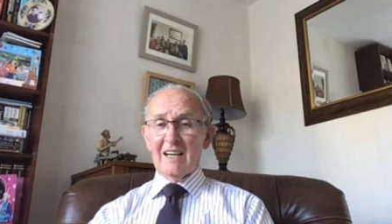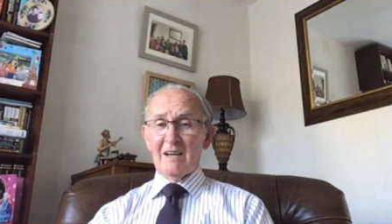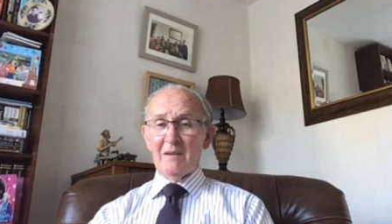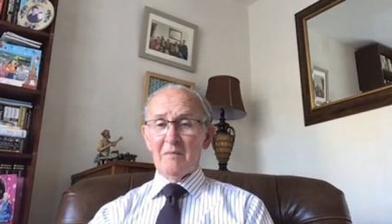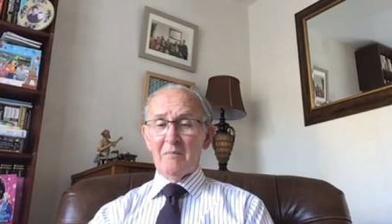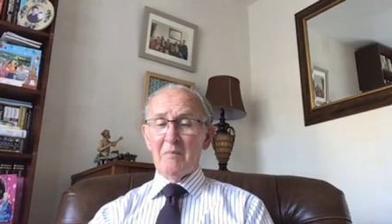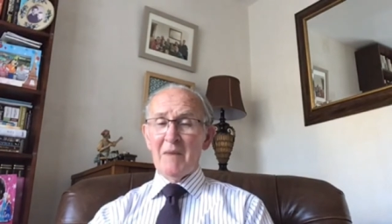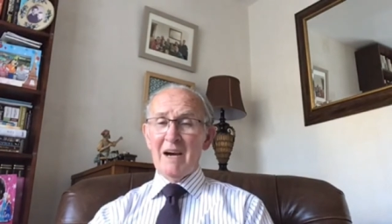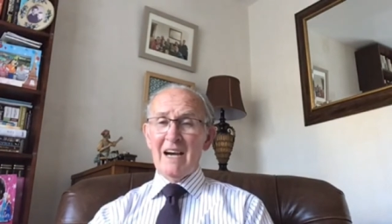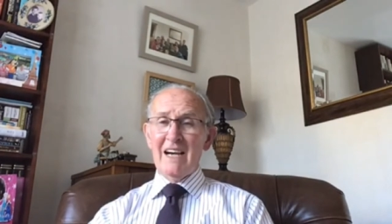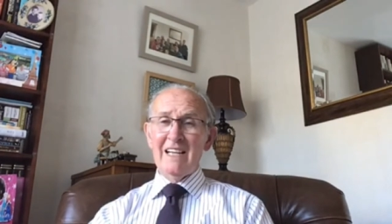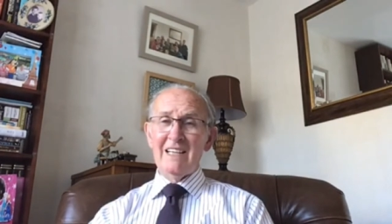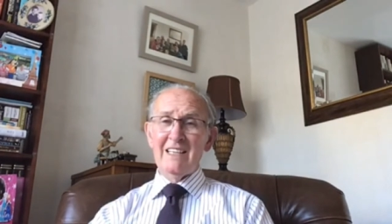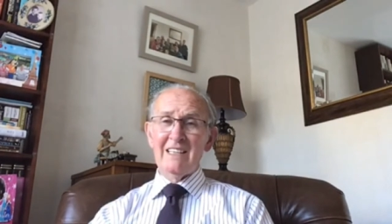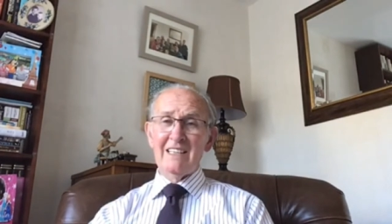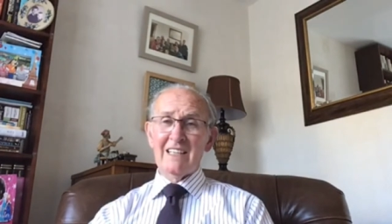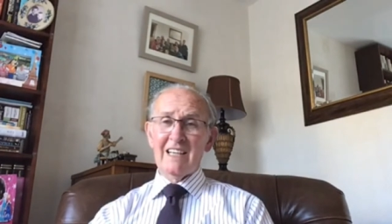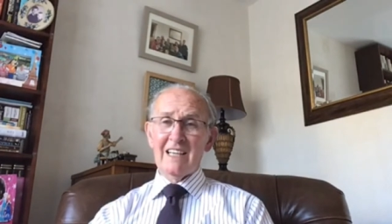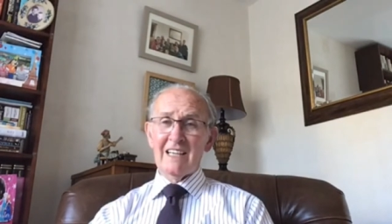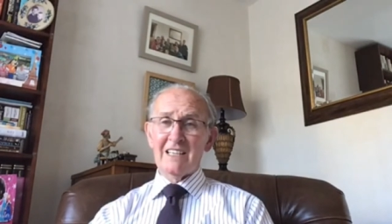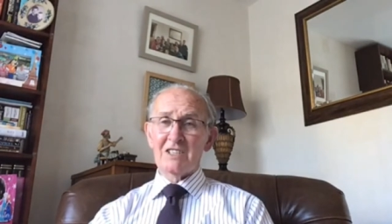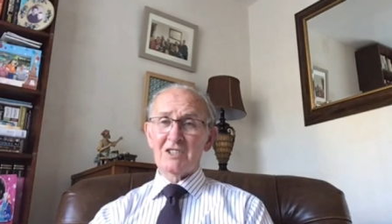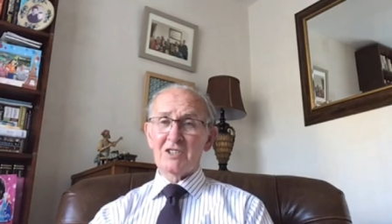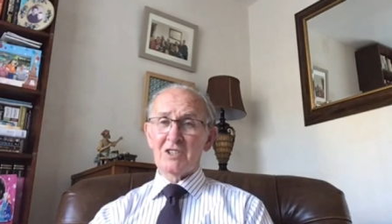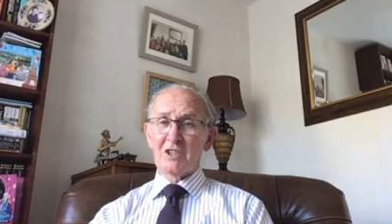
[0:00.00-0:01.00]
Mine
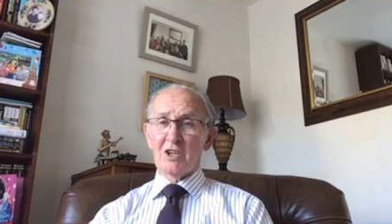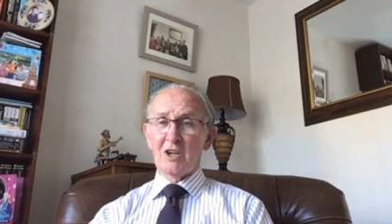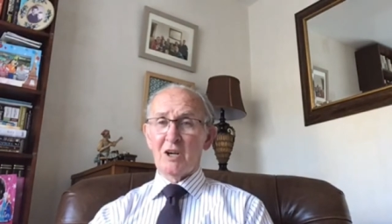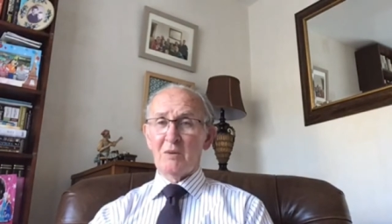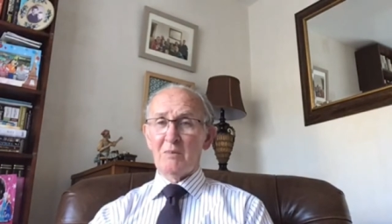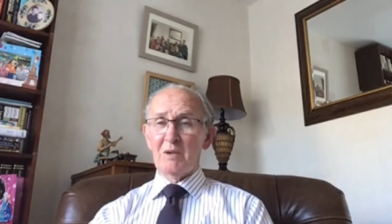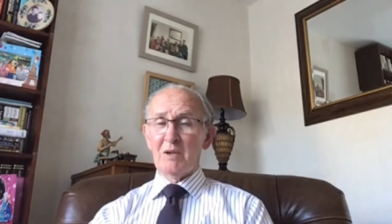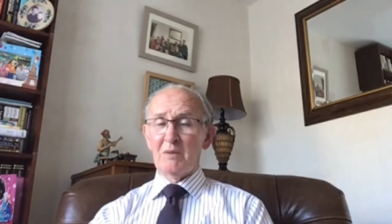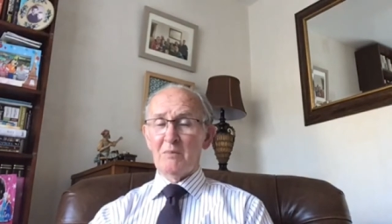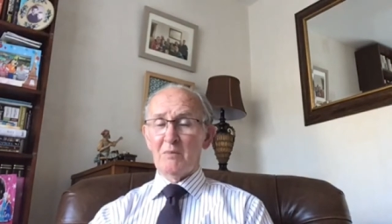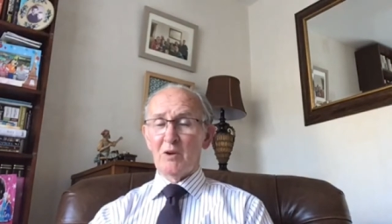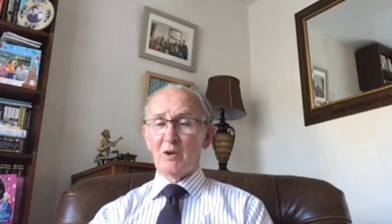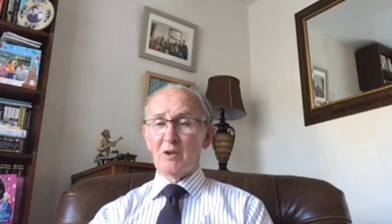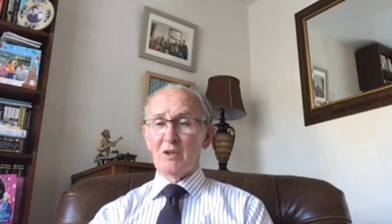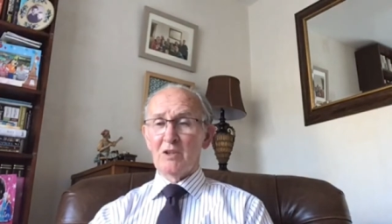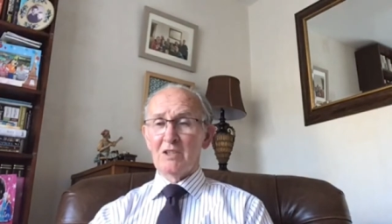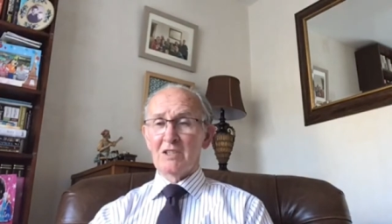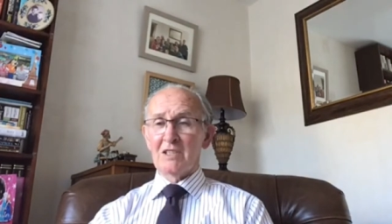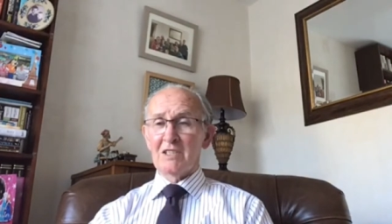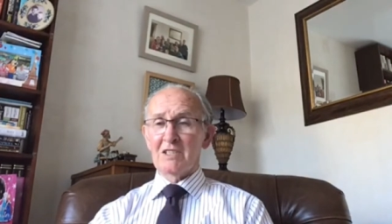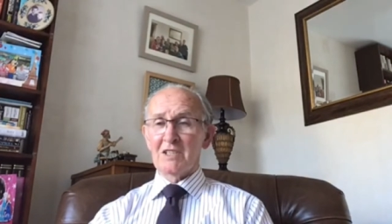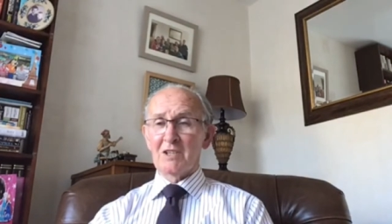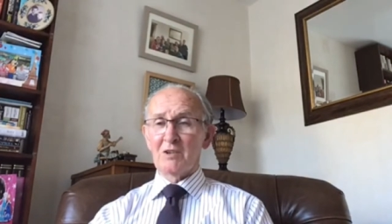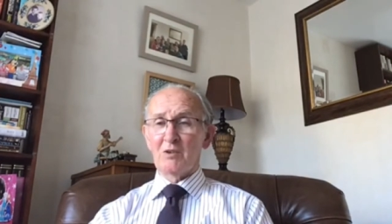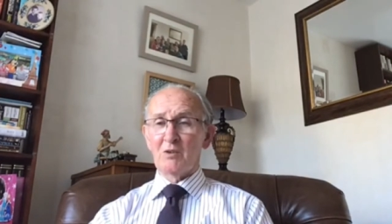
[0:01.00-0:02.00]
tends to come in the mornings
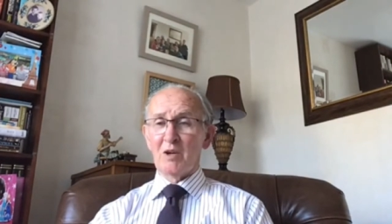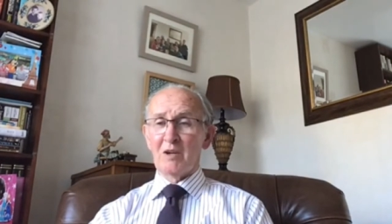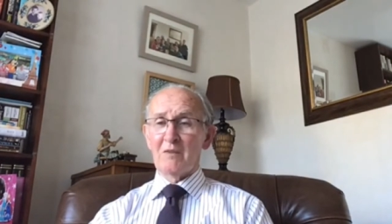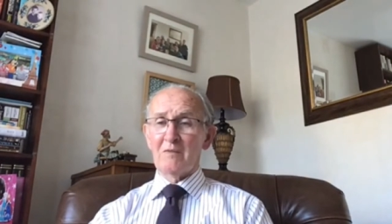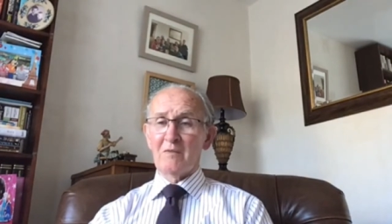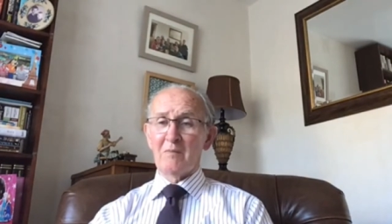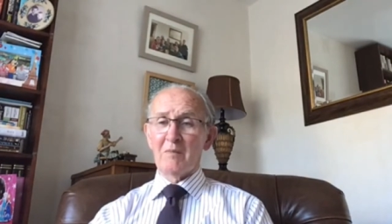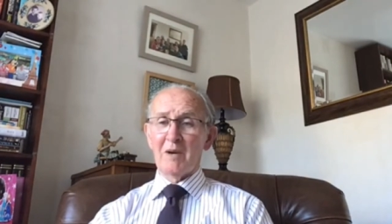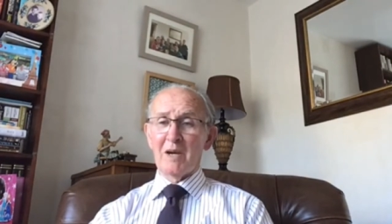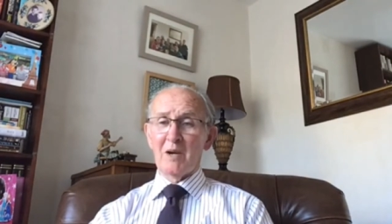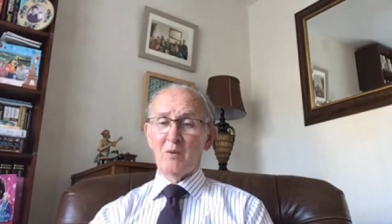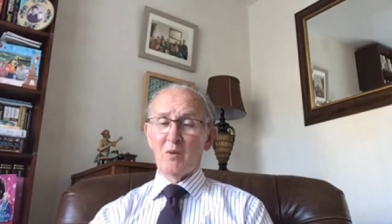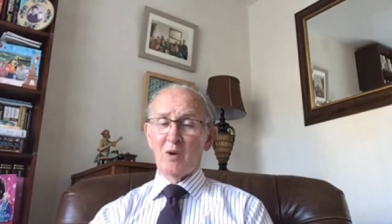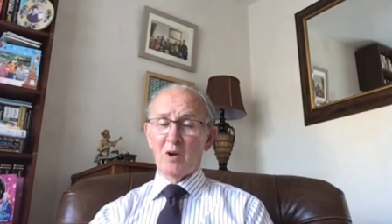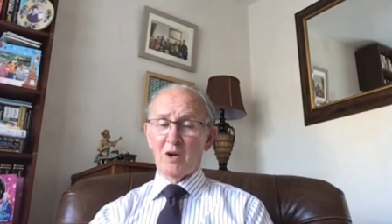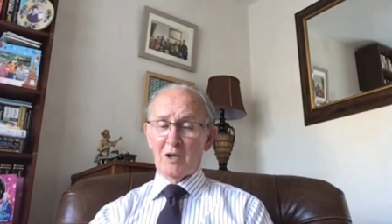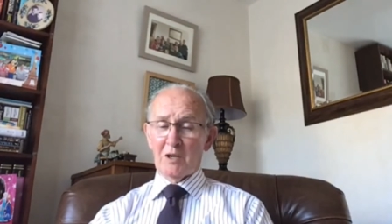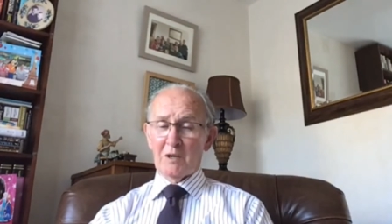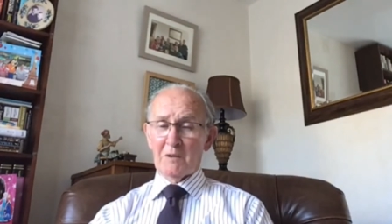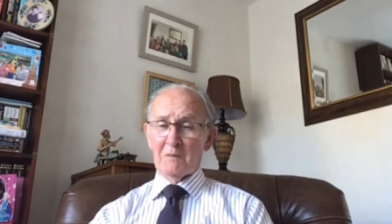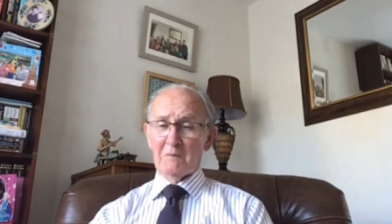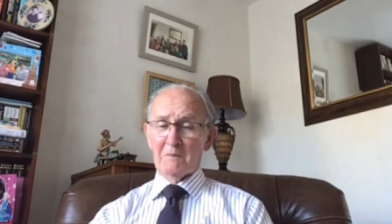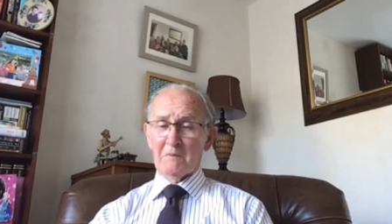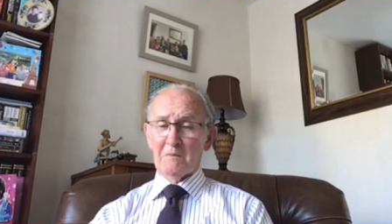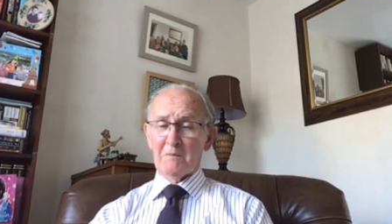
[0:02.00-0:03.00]
as I go out for my
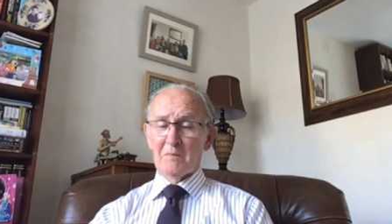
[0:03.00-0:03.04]
walk.